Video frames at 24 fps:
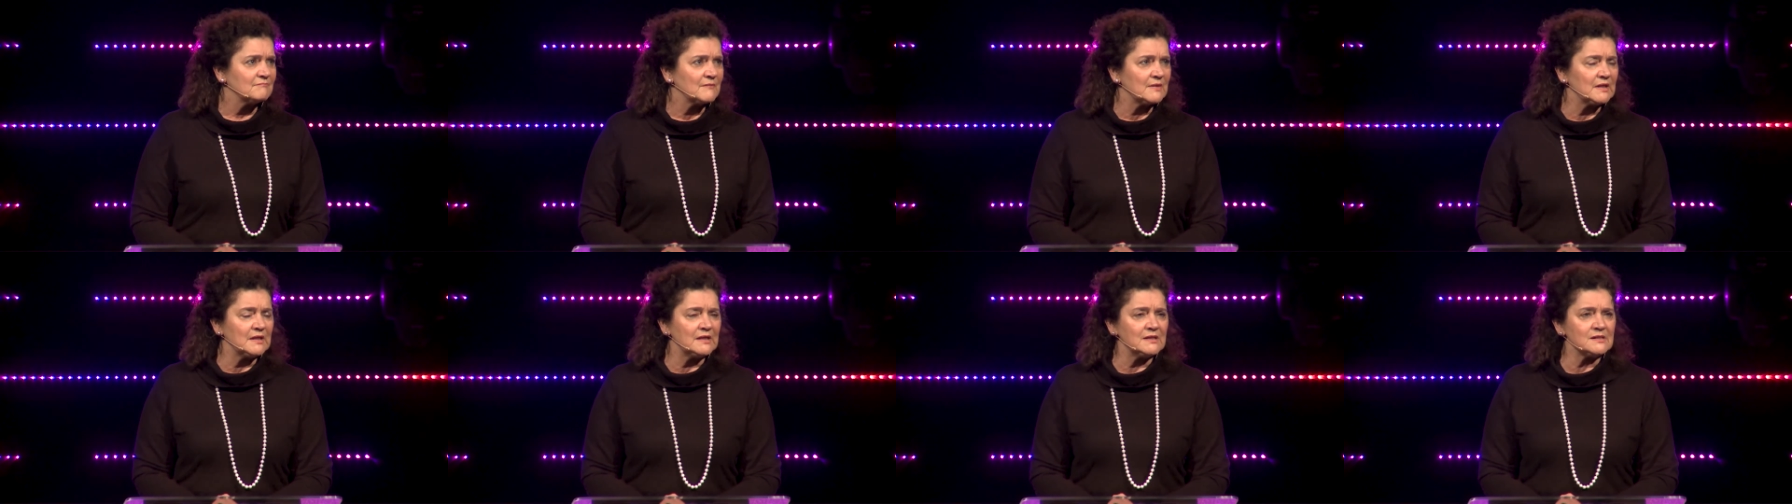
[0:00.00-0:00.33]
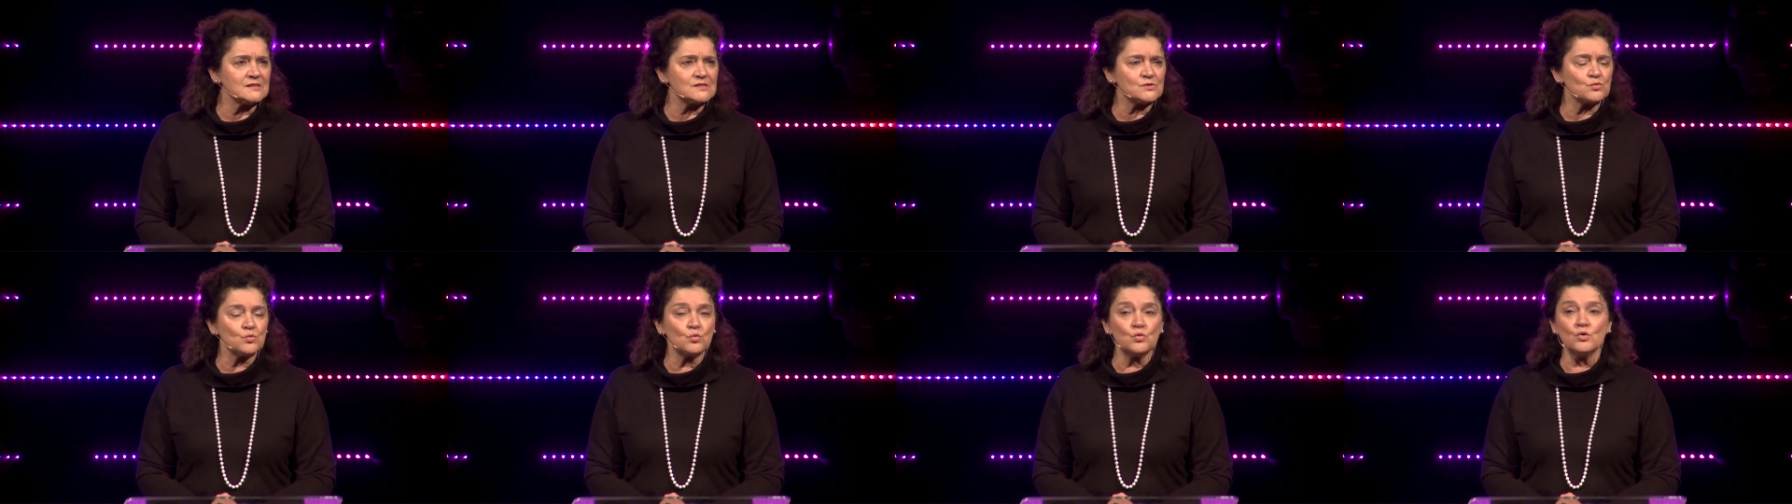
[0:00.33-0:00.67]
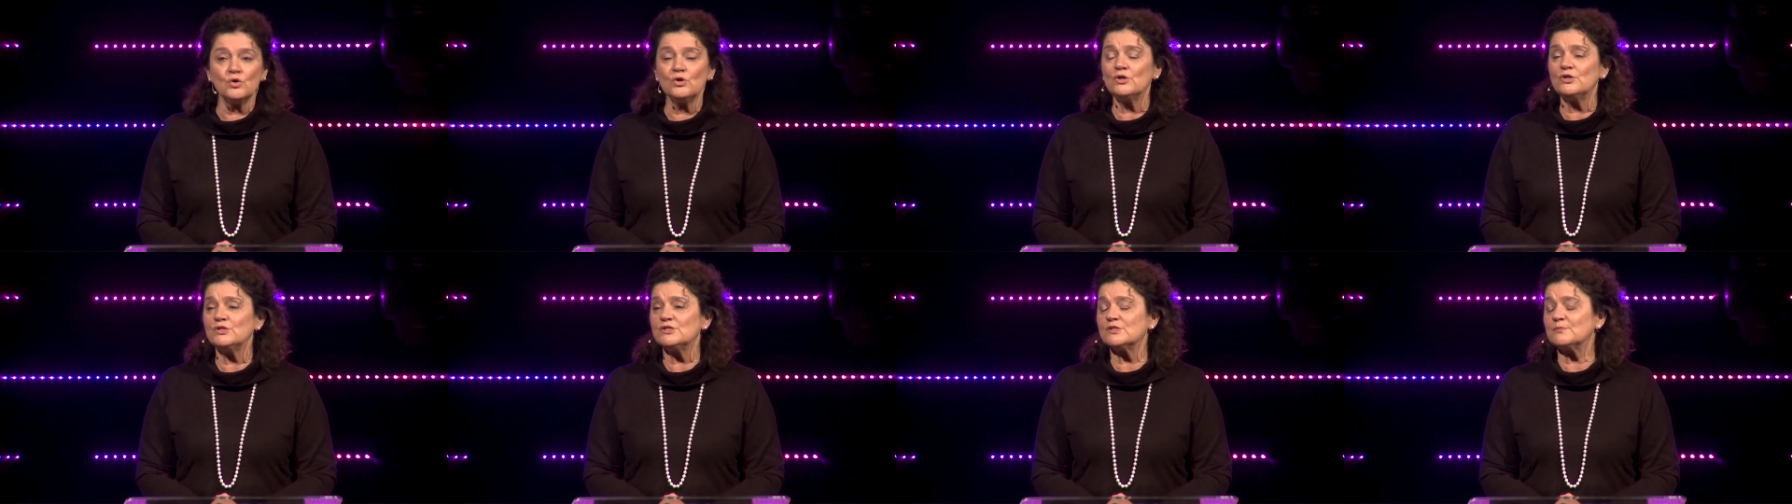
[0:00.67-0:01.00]
it's
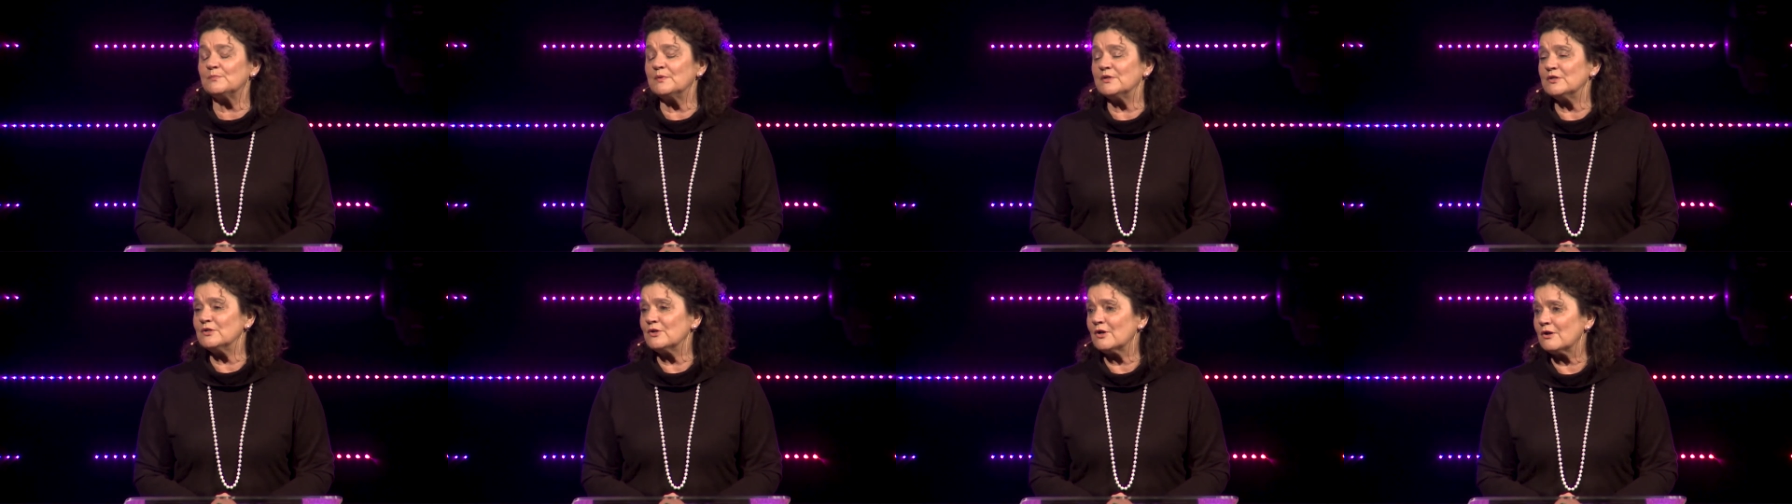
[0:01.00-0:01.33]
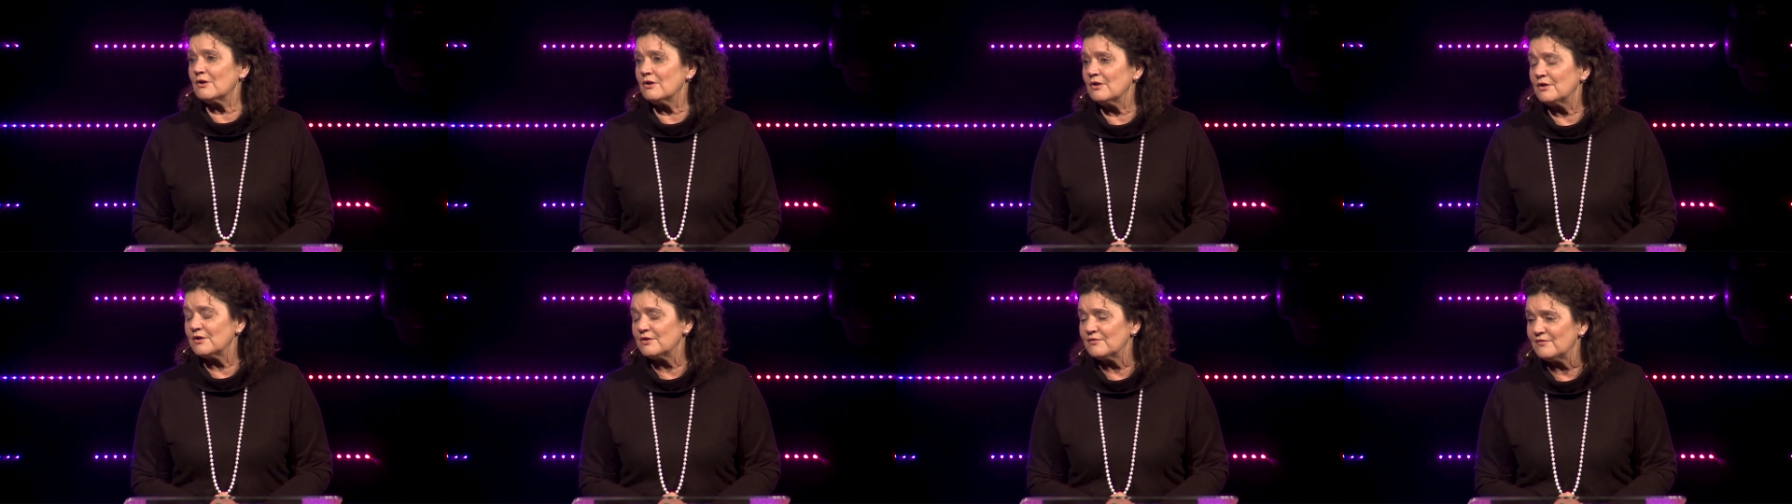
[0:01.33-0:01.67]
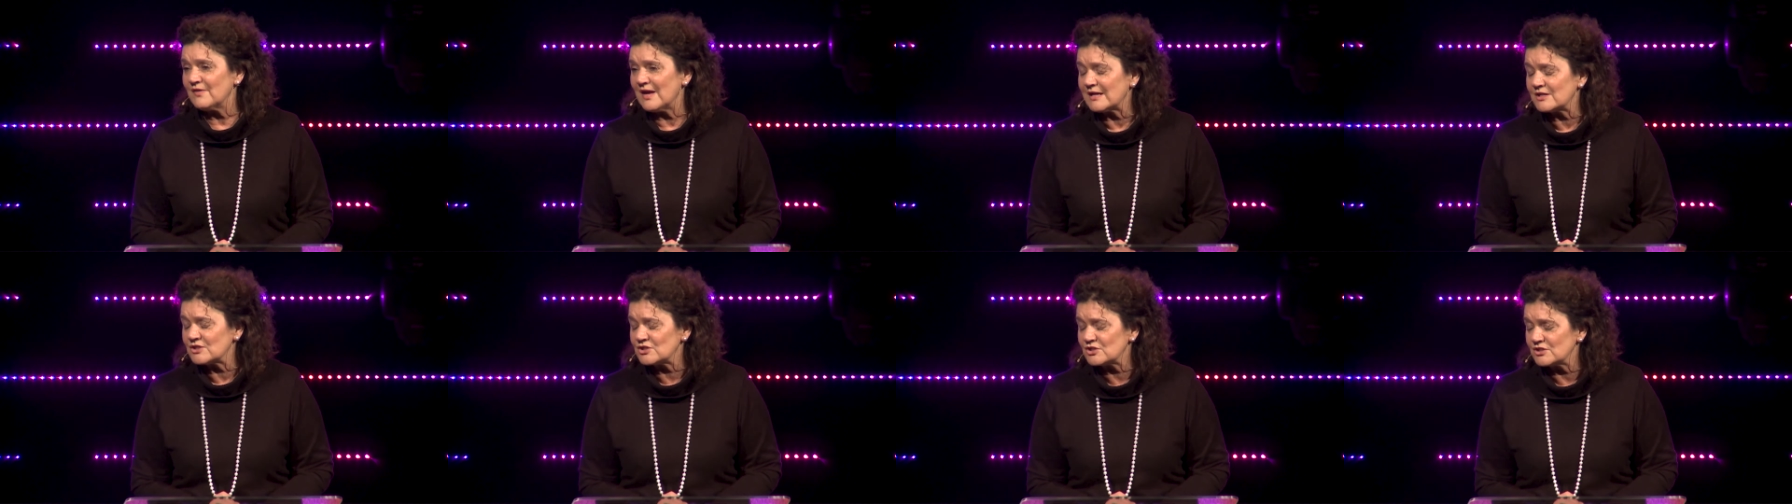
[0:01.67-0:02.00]
words but not a lot of
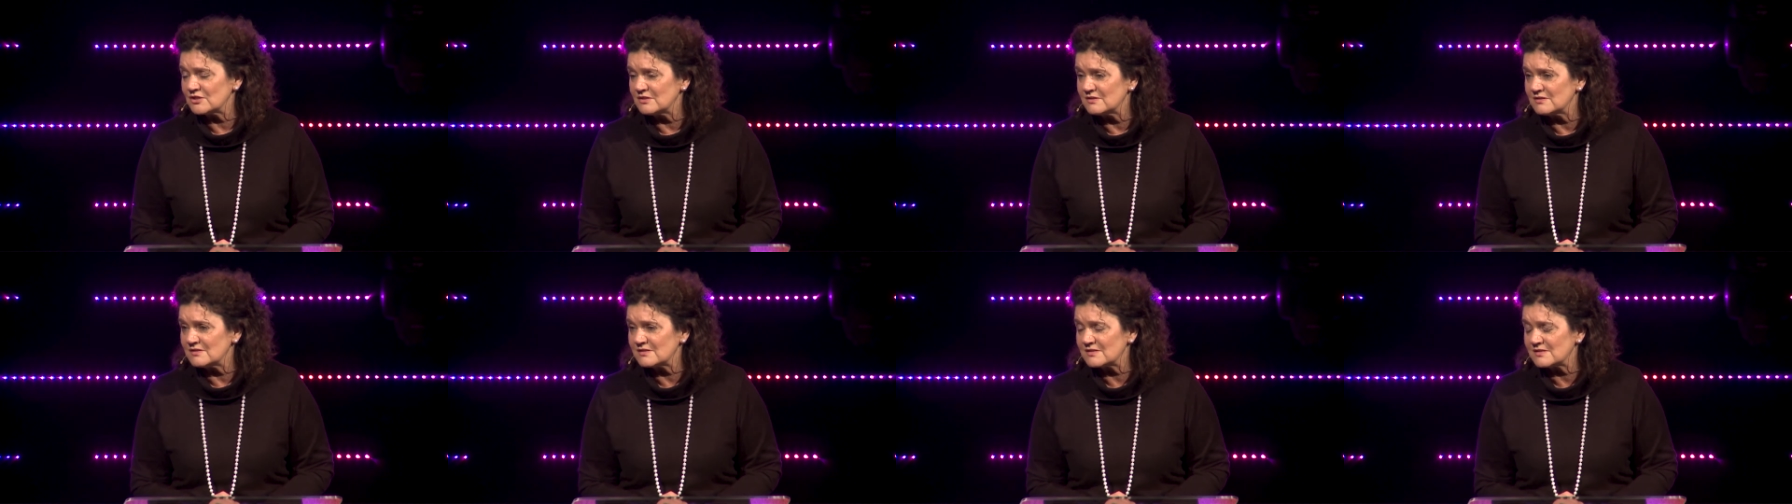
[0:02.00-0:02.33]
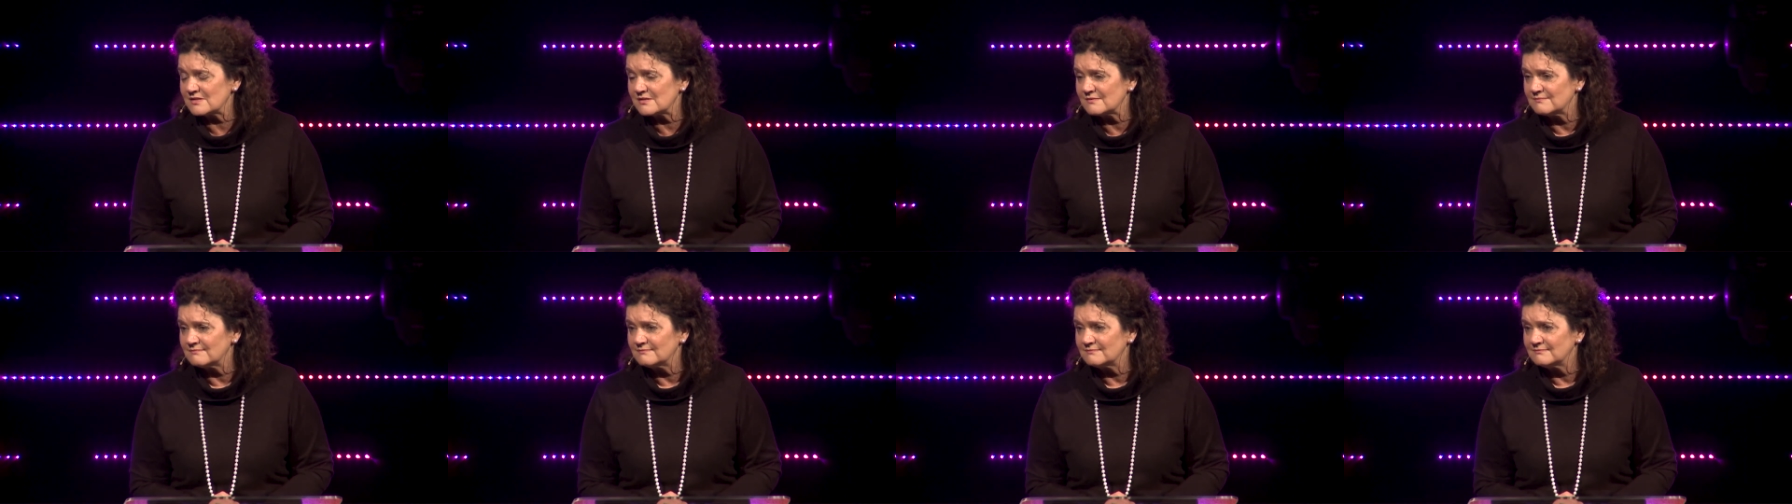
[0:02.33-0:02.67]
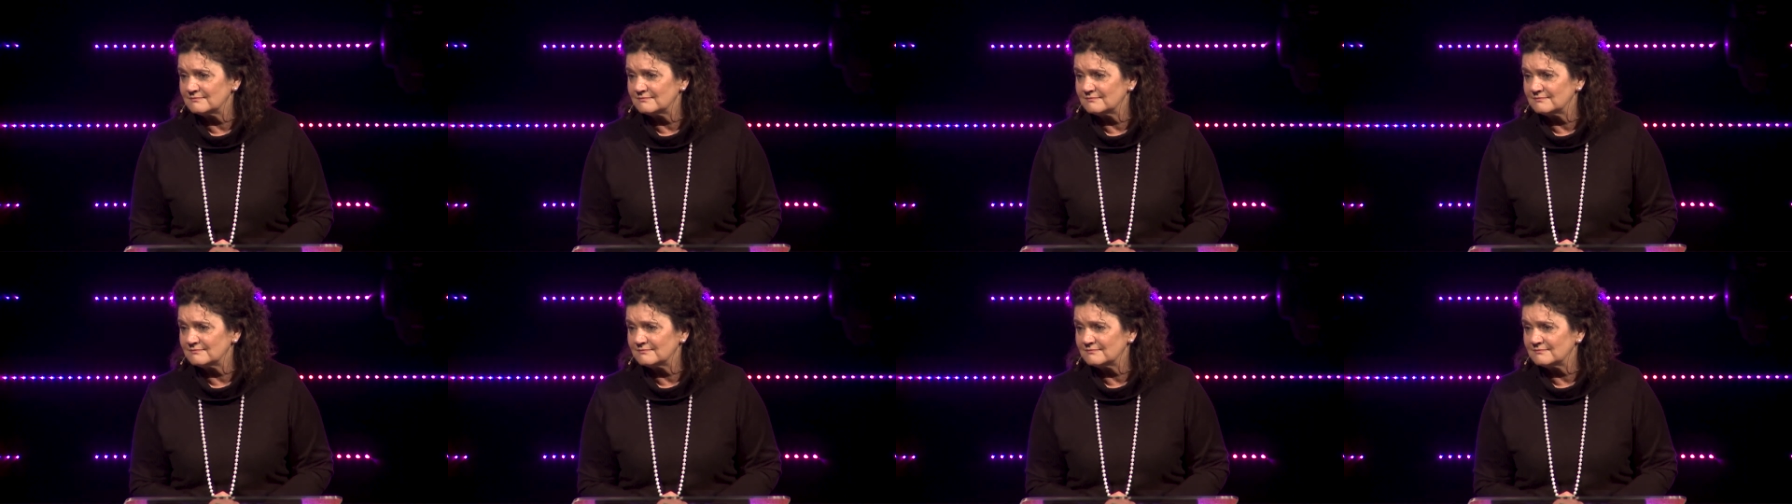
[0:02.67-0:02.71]
actions.